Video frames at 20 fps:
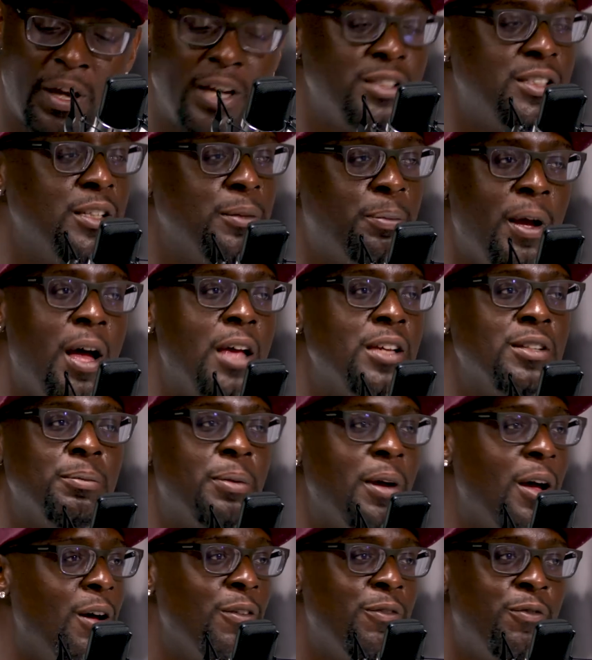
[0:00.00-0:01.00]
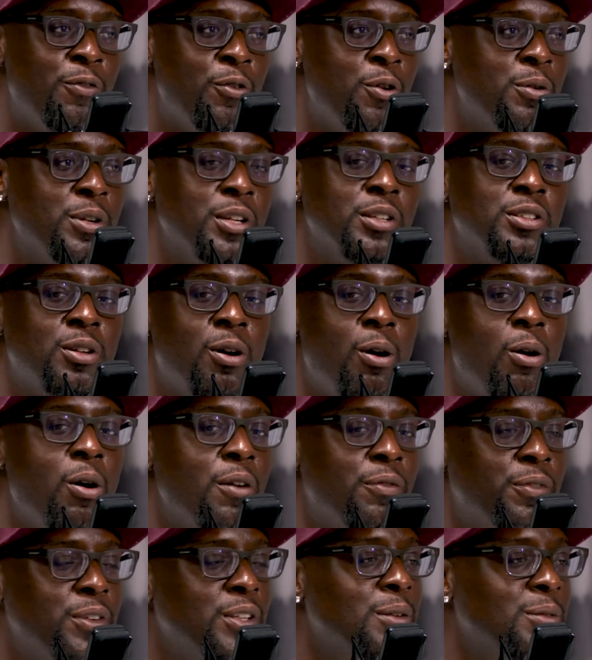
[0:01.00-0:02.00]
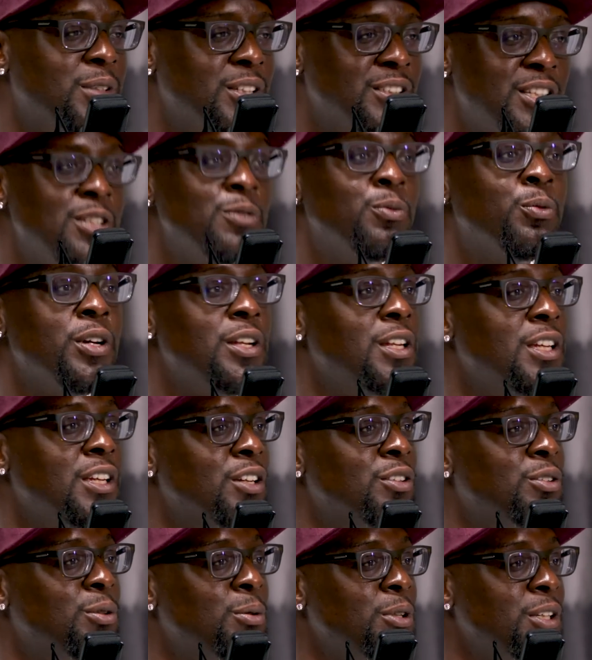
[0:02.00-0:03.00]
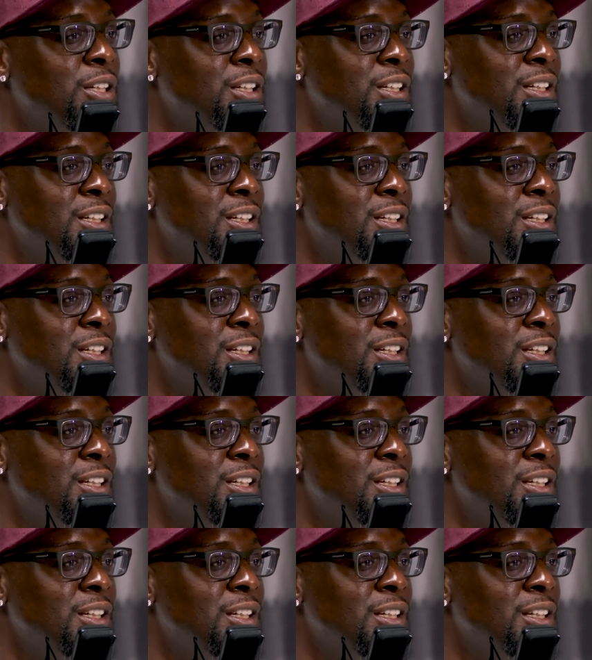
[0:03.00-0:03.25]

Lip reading: basic power forward, it's hard for him because he really a three.